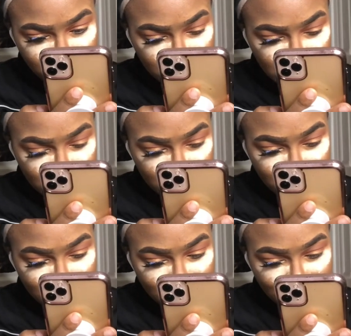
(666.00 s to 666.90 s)
I was like,
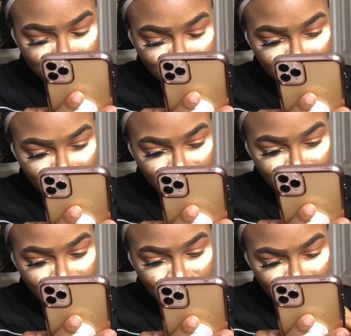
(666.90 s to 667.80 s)
oh, I'm going to speed
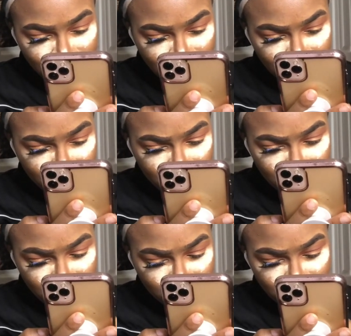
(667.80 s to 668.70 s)
past this one, but
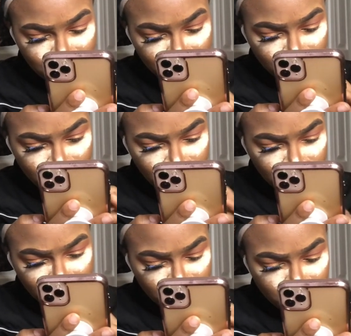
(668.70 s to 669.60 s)
you know.
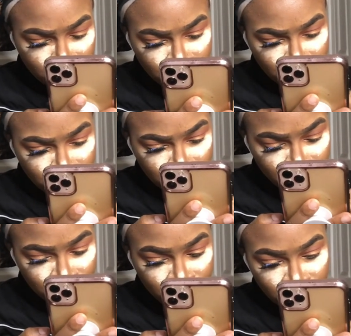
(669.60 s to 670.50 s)
Um,
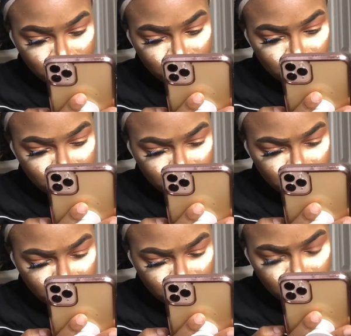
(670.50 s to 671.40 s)

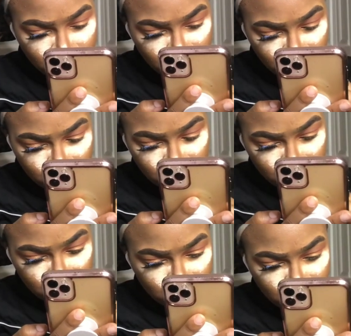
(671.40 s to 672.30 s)
but anyways, after I get off
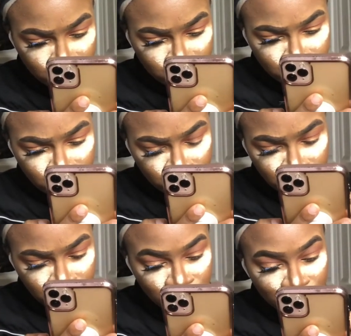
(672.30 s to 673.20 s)
my phone, hello, Miss
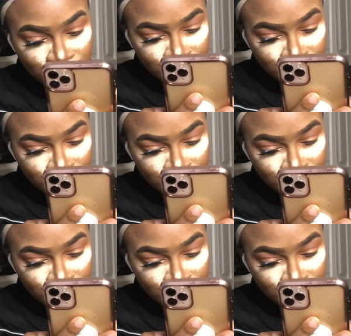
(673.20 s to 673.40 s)
Missy.